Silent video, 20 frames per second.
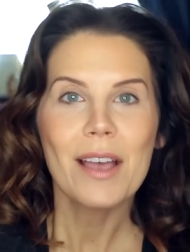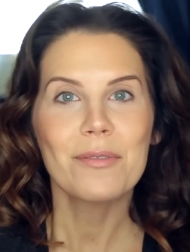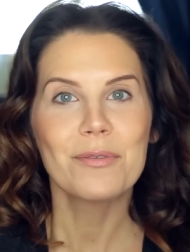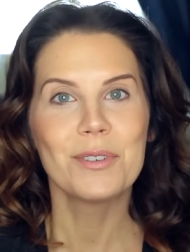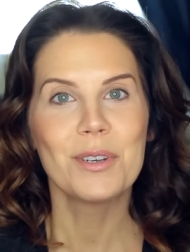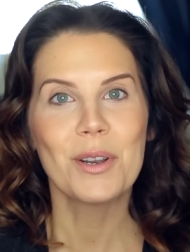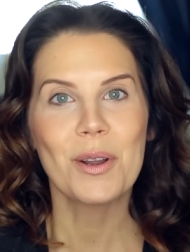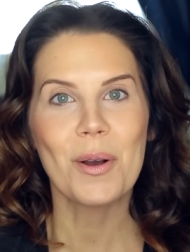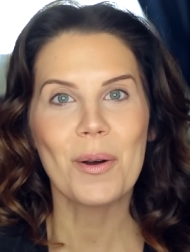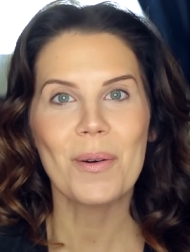I have
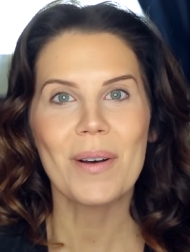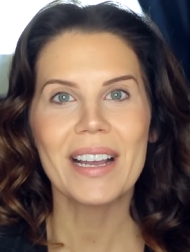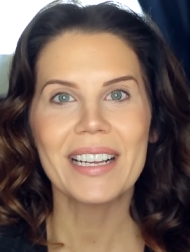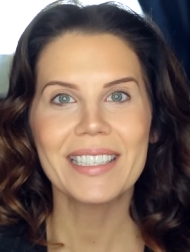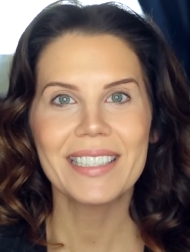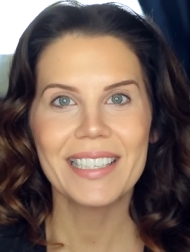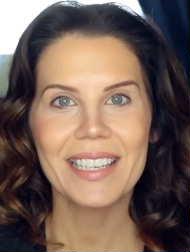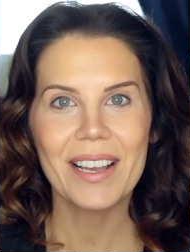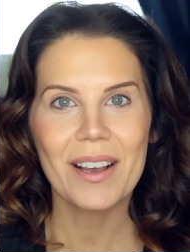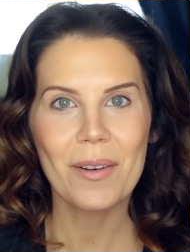no
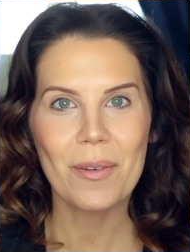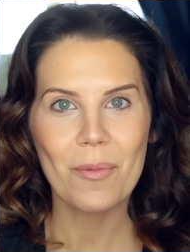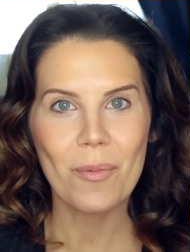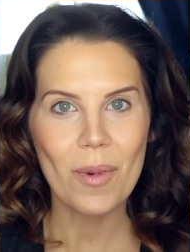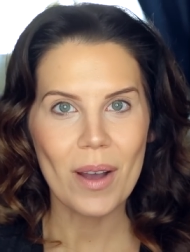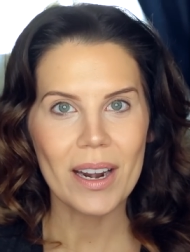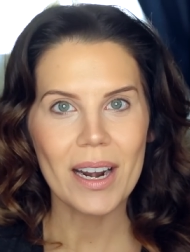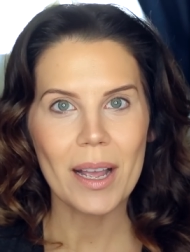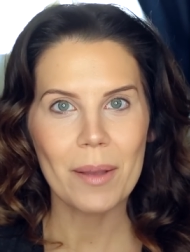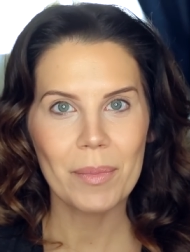idea
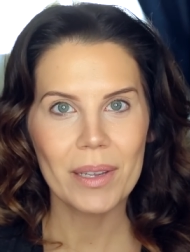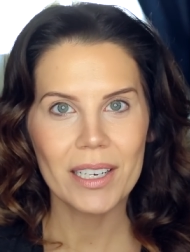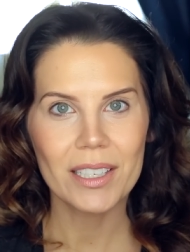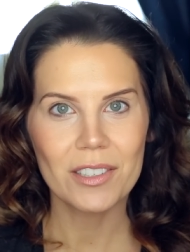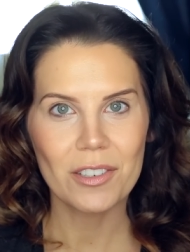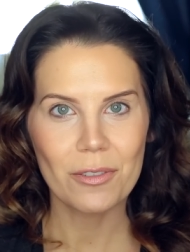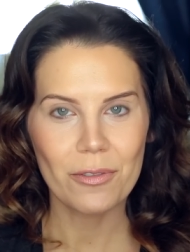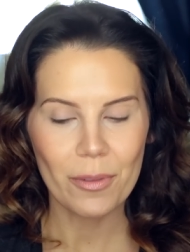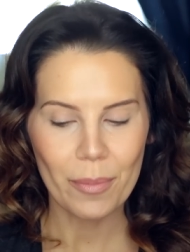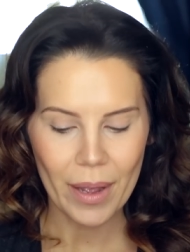what I'm gonna
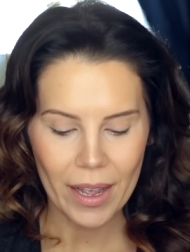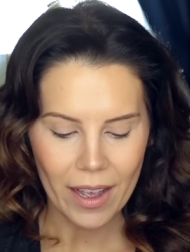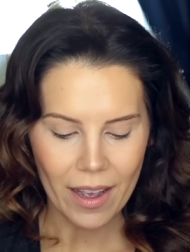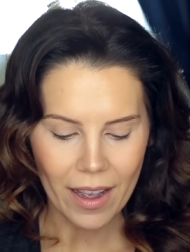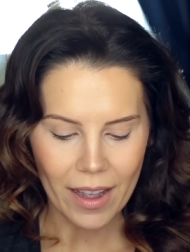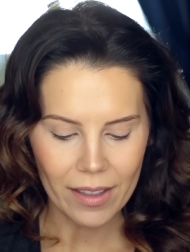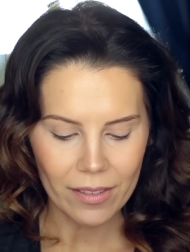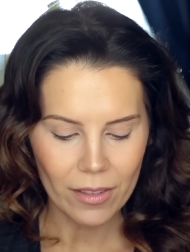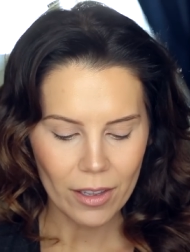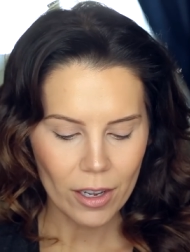do for my
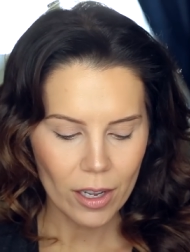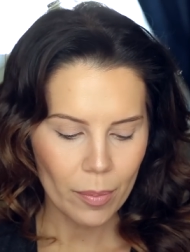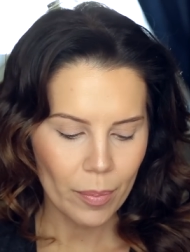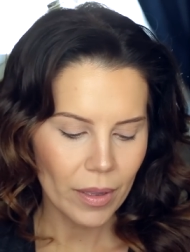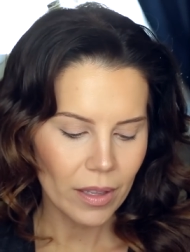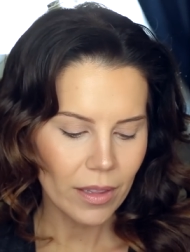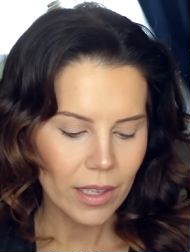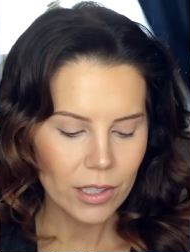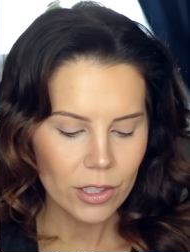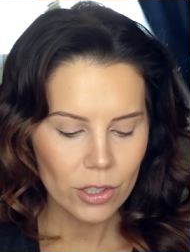eye look,
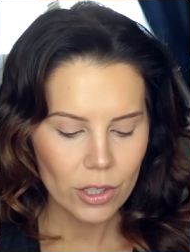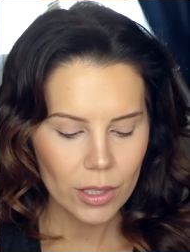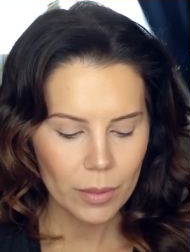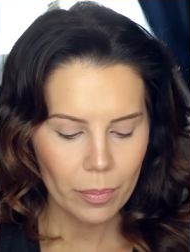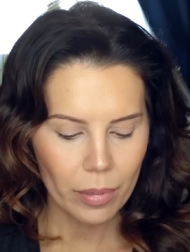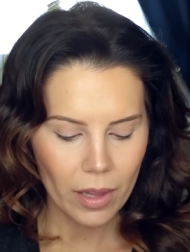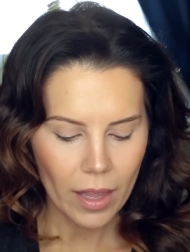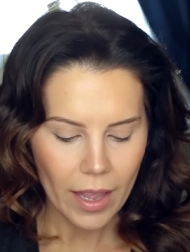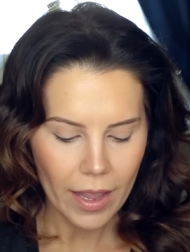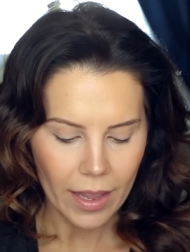but let's
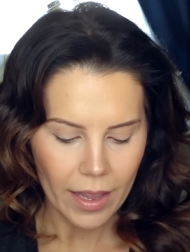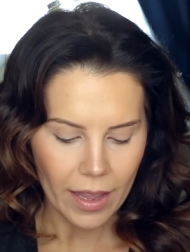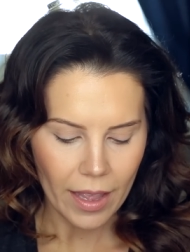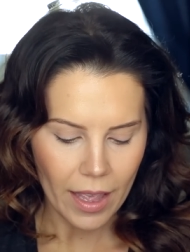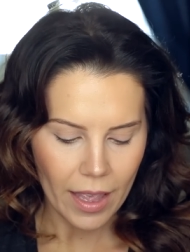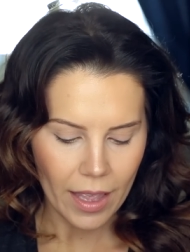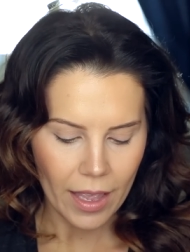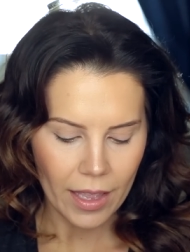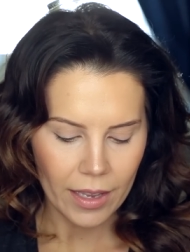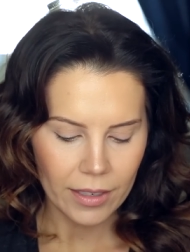just play
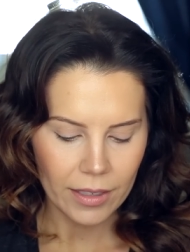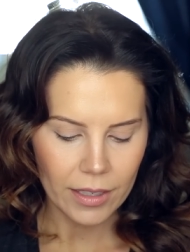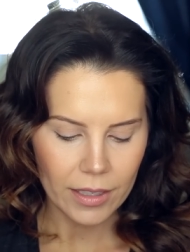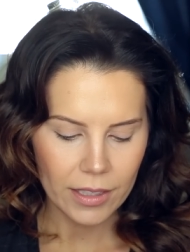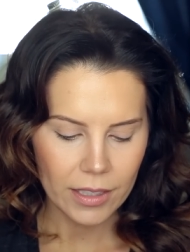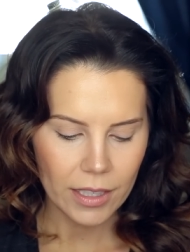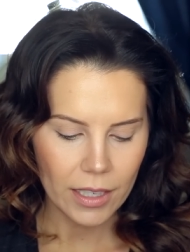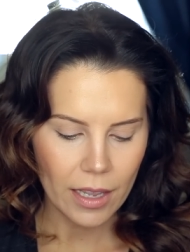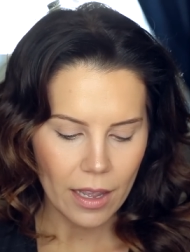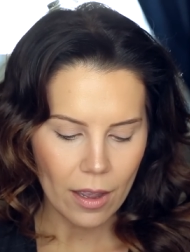and
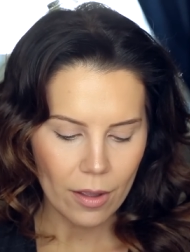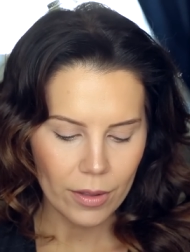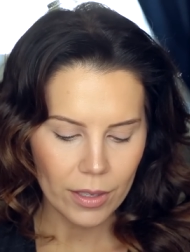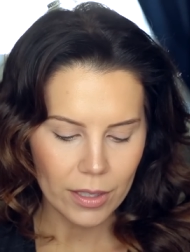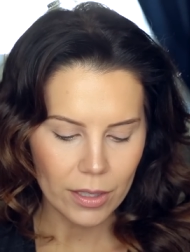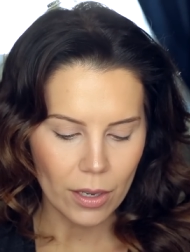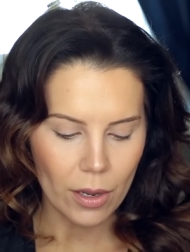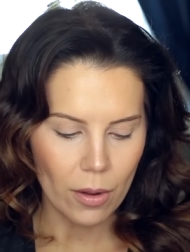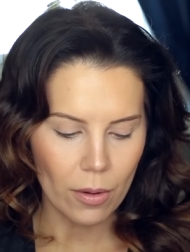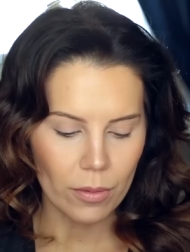see how
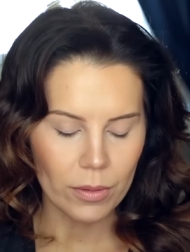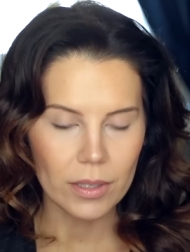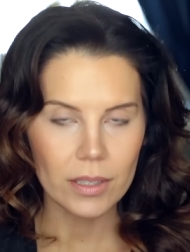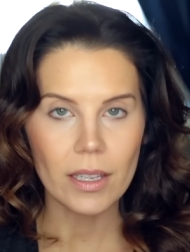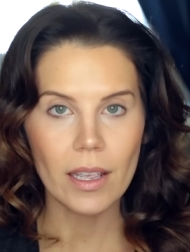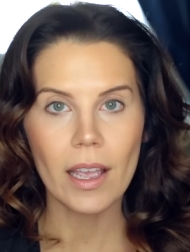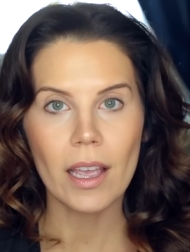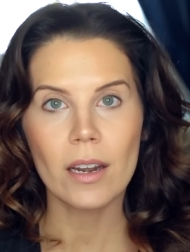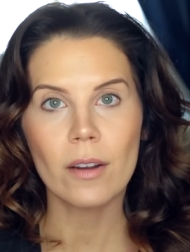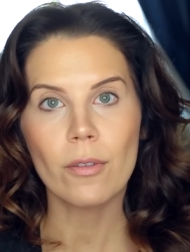this
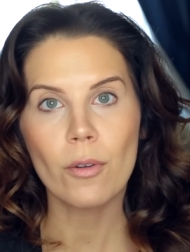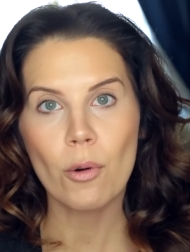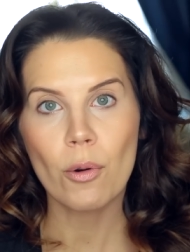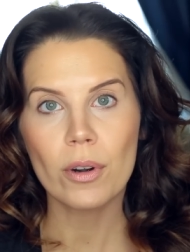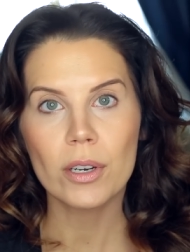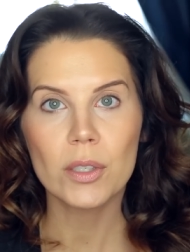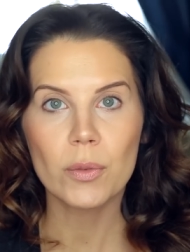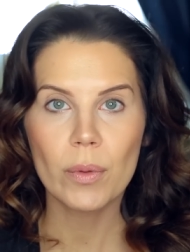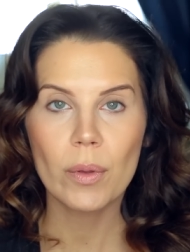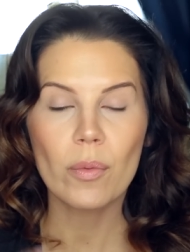goes. And of
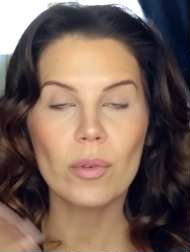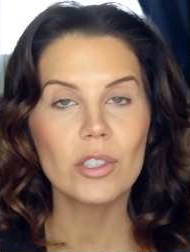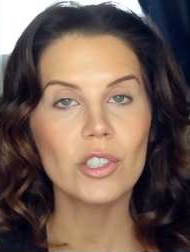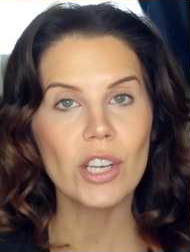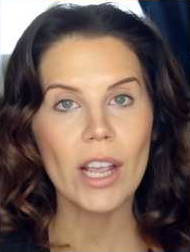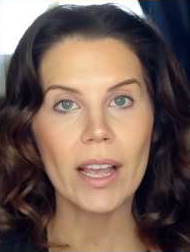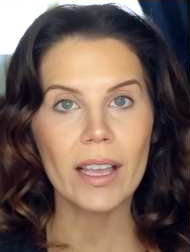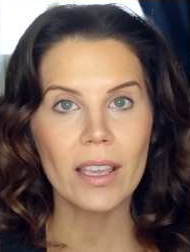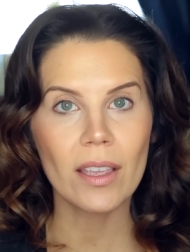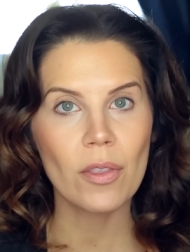course we will
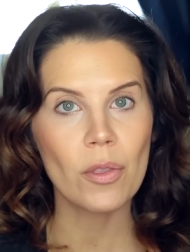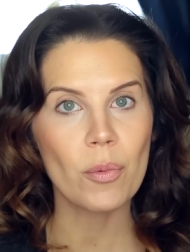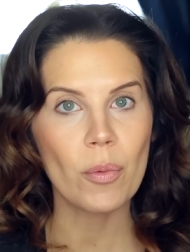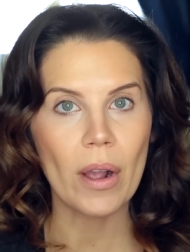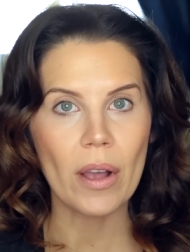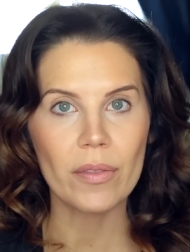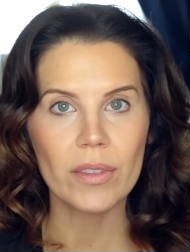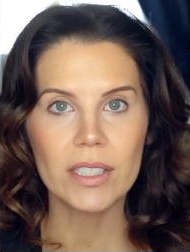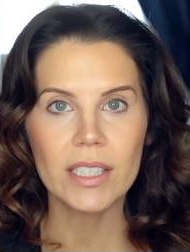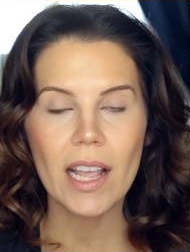check in
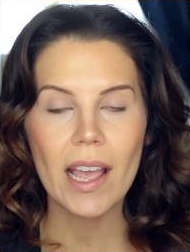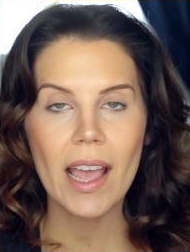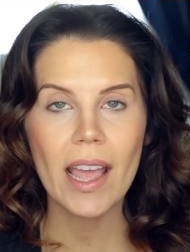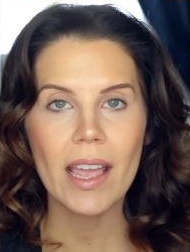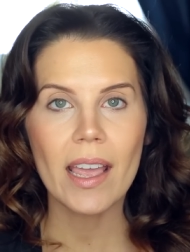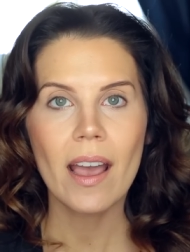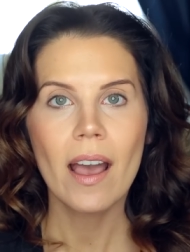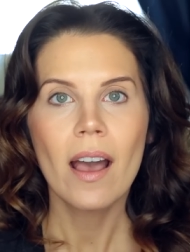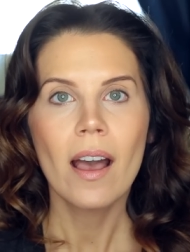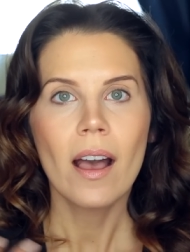throughout the
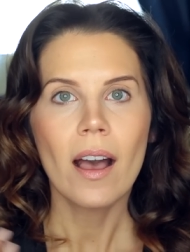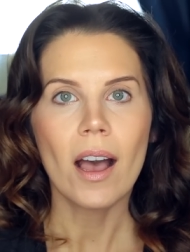day.